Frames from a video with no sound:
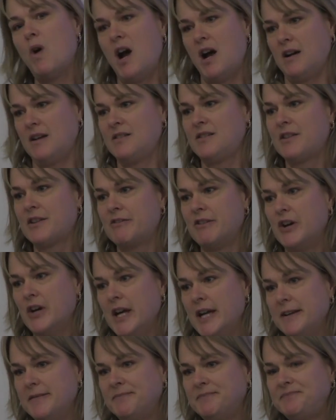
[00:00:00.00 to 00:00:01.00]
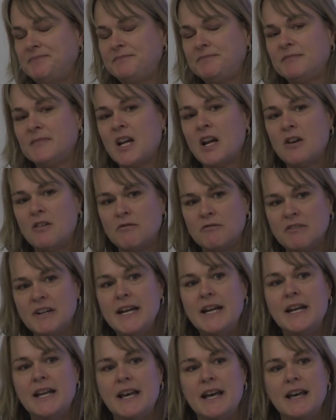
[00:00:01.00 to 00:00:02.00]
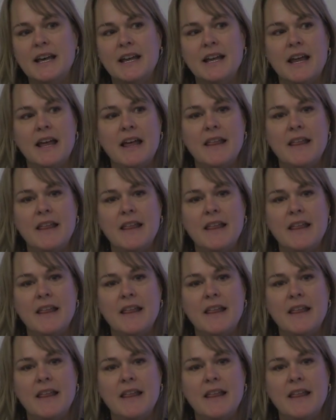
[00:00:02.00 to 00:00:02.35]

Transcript: walks through it. Read it,